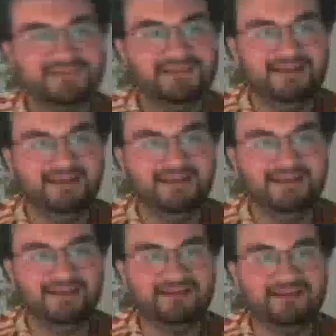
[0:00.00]

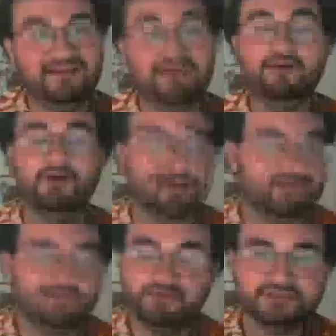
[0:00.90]
Art and
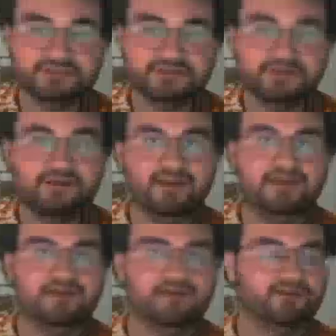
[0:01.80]
literature
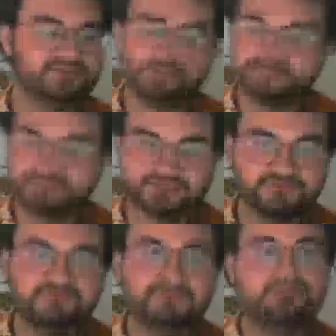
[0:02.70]
are also
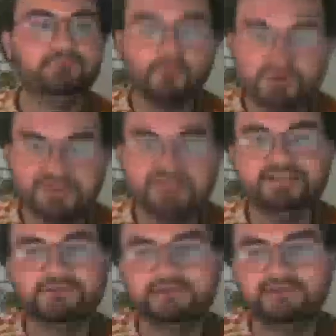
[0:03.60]
extremely important in New
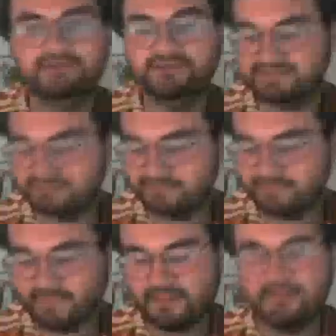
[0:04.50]
England.
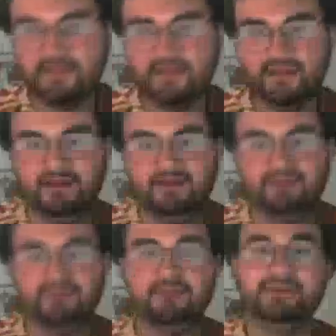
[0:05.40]

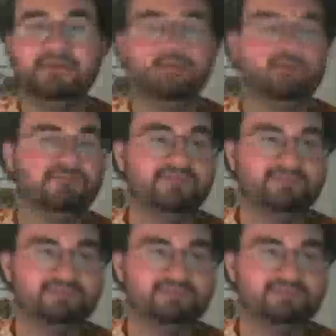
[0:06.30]
There are many world-famous